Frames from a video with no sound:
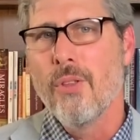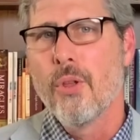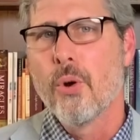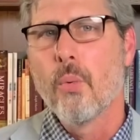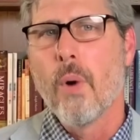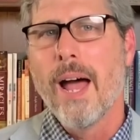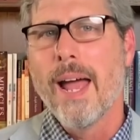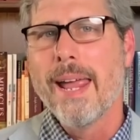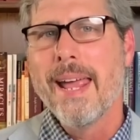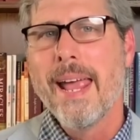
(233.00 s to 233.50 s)
The
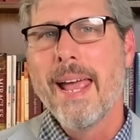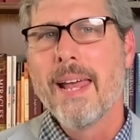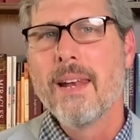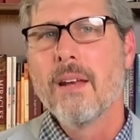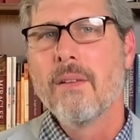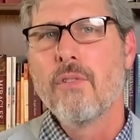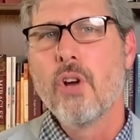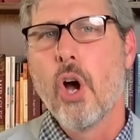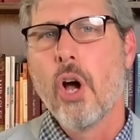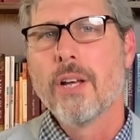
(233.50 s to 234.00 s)
right
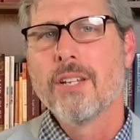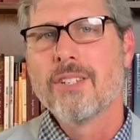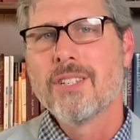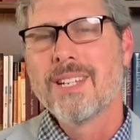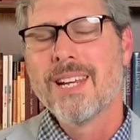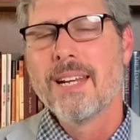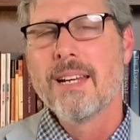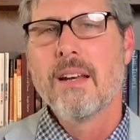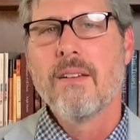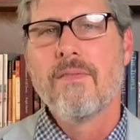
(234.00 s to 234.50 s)
hand of God
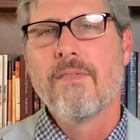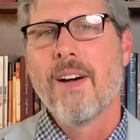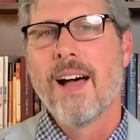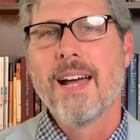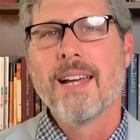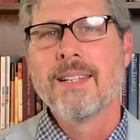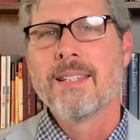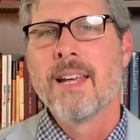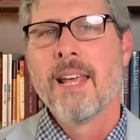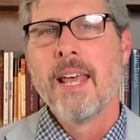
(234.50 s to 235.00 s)

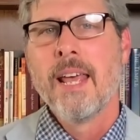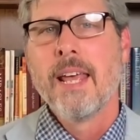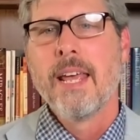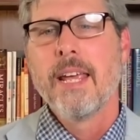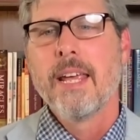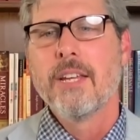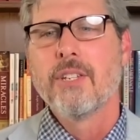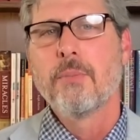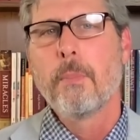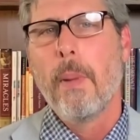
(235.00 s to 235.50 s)
signifies
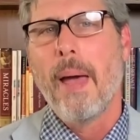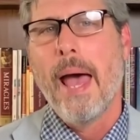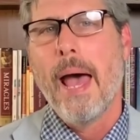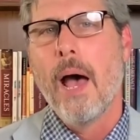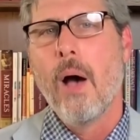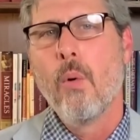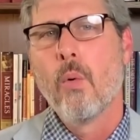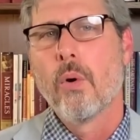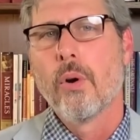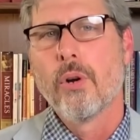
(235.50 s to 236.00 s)
his
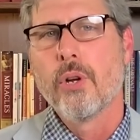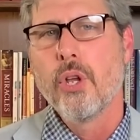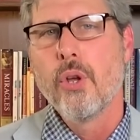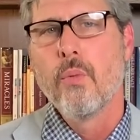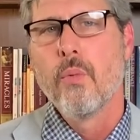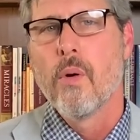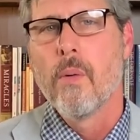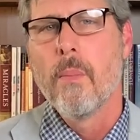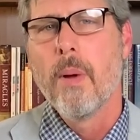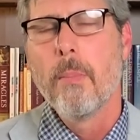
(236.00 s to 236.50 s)
power.
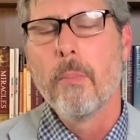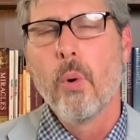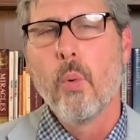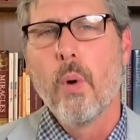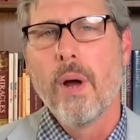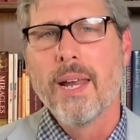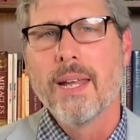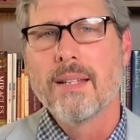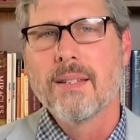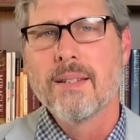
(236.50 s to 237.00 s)
You remember
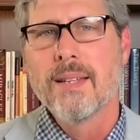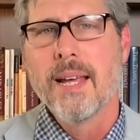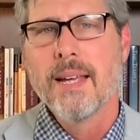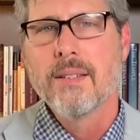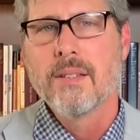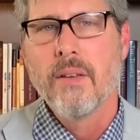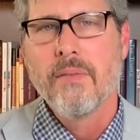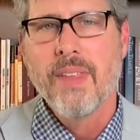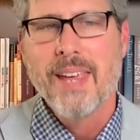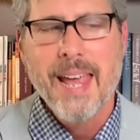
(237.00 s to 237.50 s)
what it
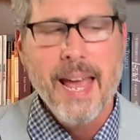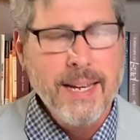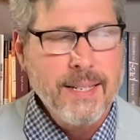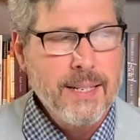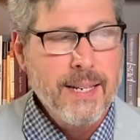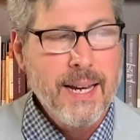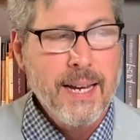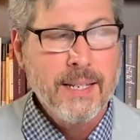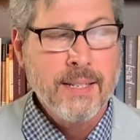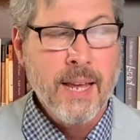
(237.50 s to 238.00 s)
says of the
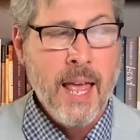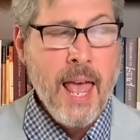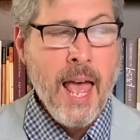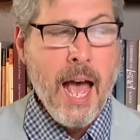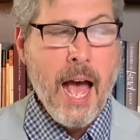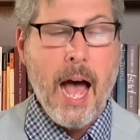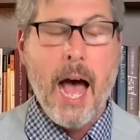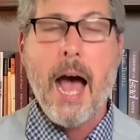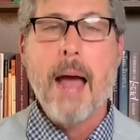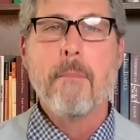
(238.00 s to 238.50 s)
Exodus,
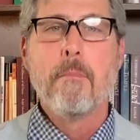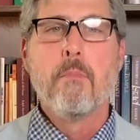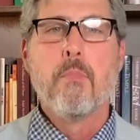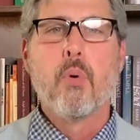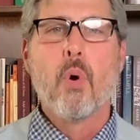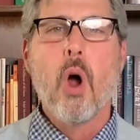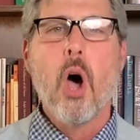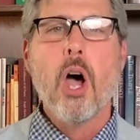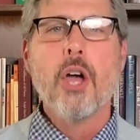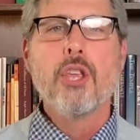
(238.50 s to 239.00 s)
I
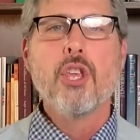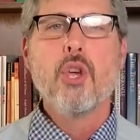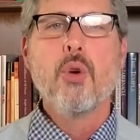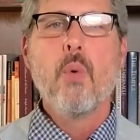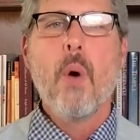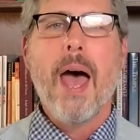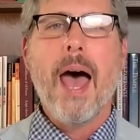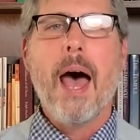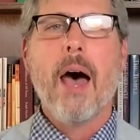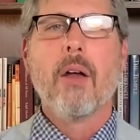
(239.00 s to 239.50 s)
brought
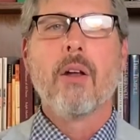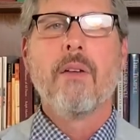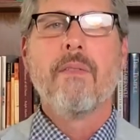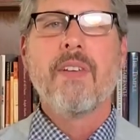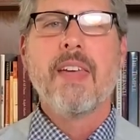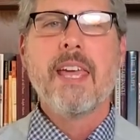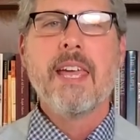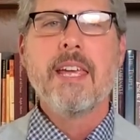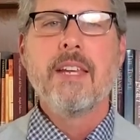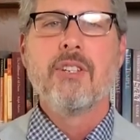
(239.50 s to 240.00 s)
you out
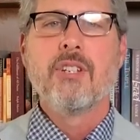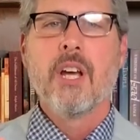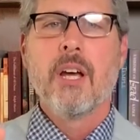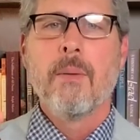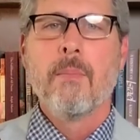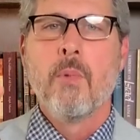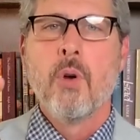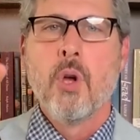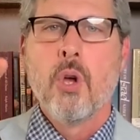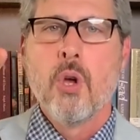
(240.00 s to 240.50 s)
of
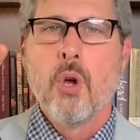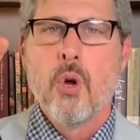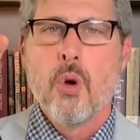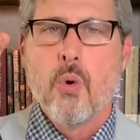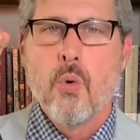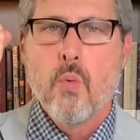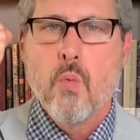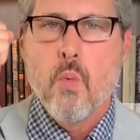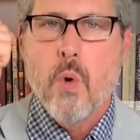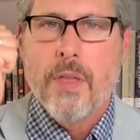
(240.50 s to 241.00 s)
Egypt
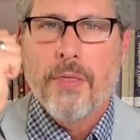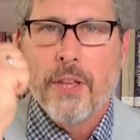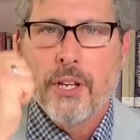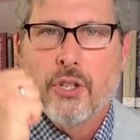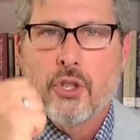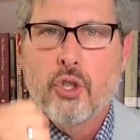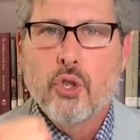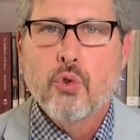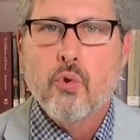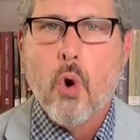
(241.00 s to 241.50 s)
with
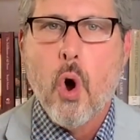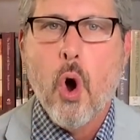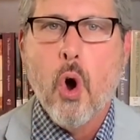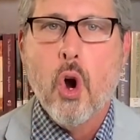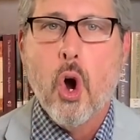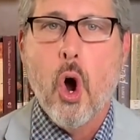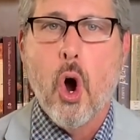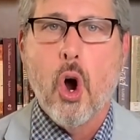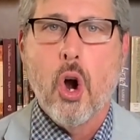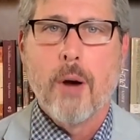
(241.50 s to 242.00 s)
a
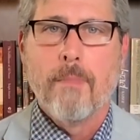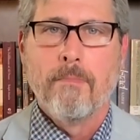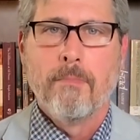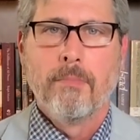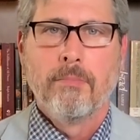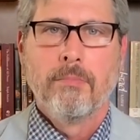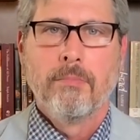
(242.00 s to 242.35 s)
strong arm.